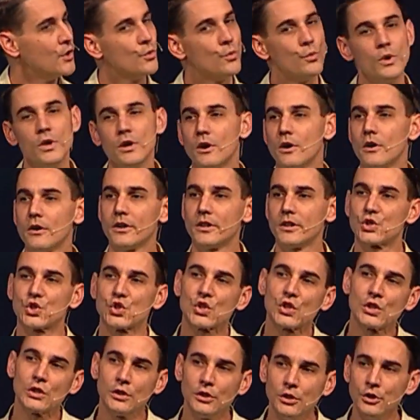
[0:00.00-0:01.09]
We are
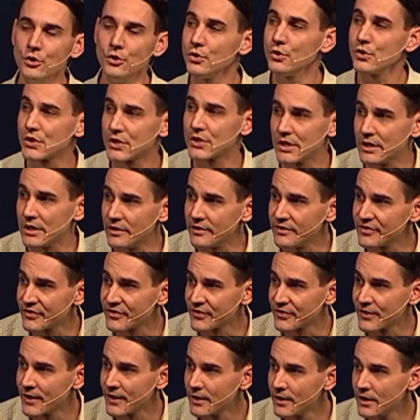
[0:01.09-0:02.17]

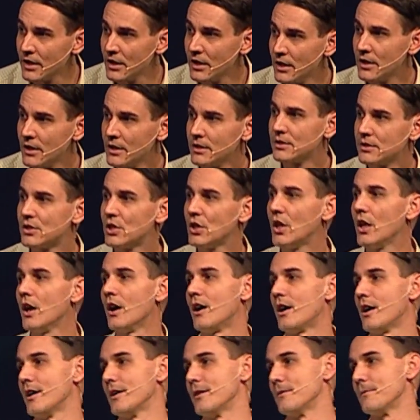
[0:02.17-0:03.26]
exclusive to
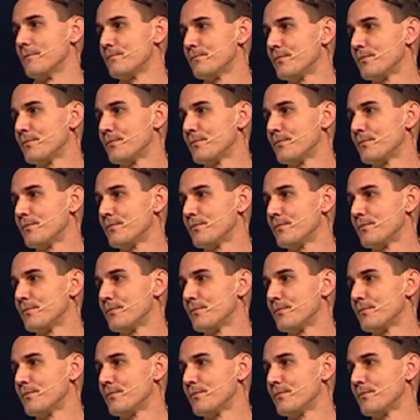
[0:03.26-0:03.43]
God.